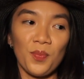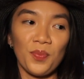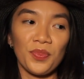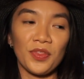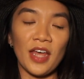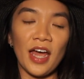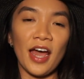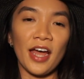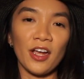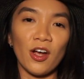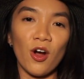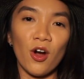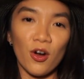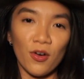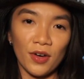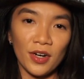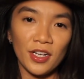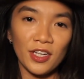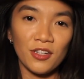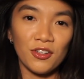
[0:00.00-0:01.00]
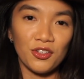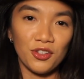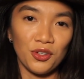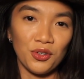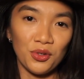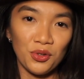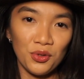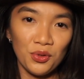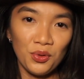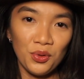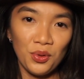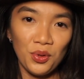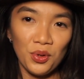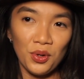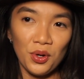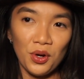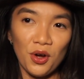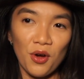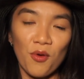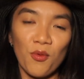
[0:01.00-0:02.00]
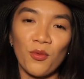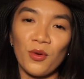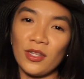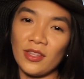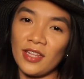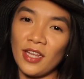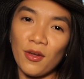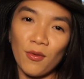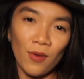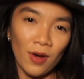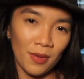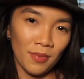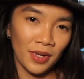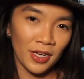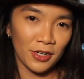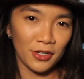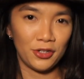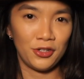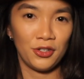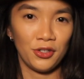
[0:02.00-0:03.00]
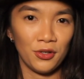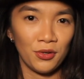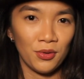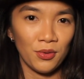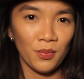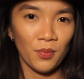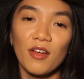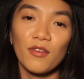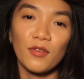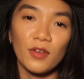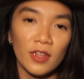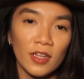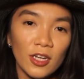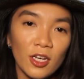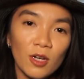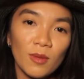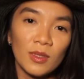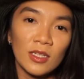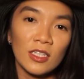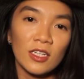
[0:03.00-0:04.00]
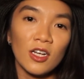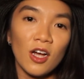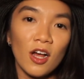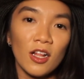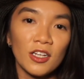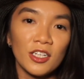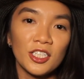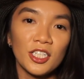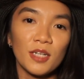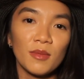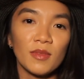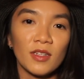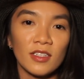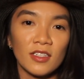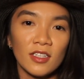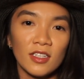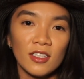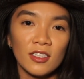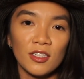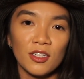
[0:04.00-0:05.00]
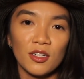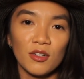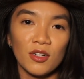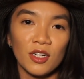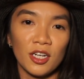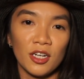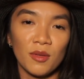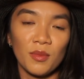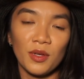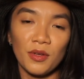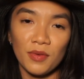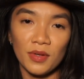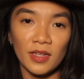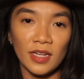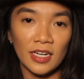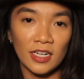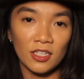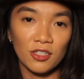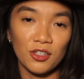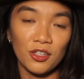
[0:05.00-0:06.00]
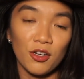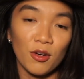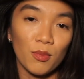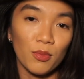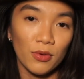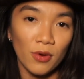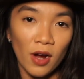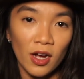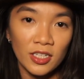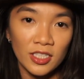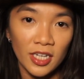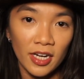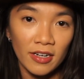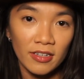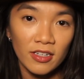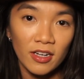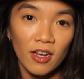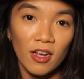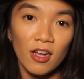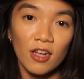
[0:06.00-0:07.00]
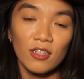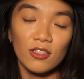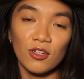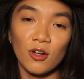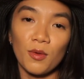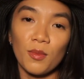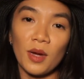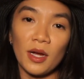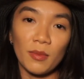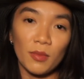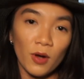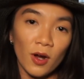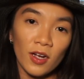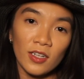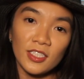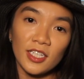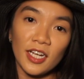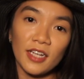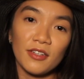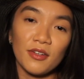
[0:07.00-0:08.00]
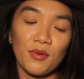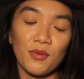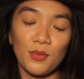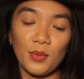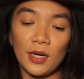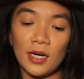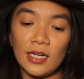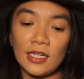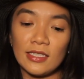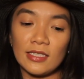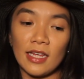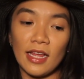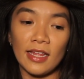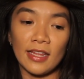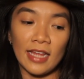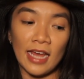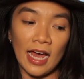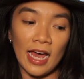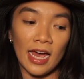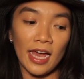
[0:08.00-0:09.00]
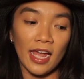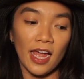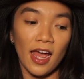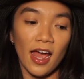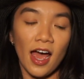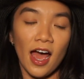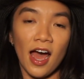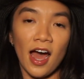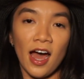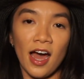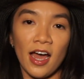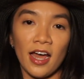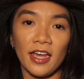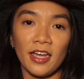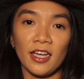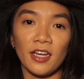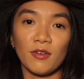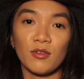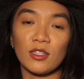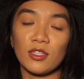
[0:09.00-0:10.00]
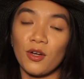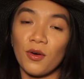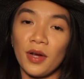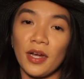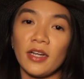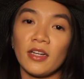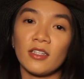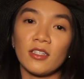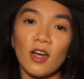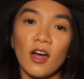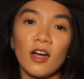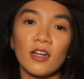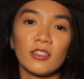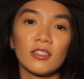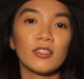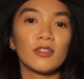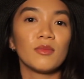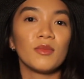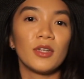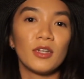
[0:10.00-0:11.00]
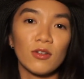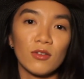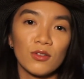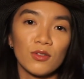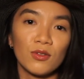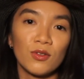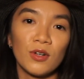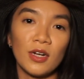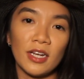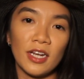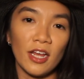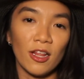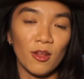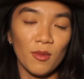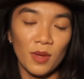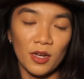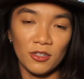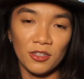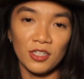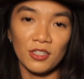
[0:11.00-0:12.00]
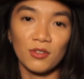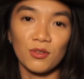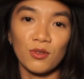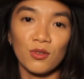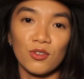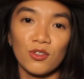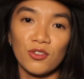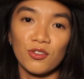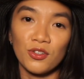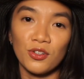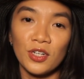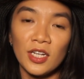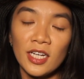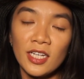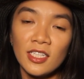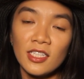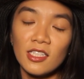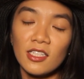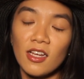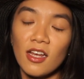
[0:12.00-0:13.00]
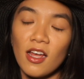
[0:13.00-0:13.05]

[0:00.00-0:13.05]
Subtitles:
that I already do what they want me to do. For the Gilman Scholarship, this is going to be related to your project. So my project was that I was going to talk to middle school and elementary school students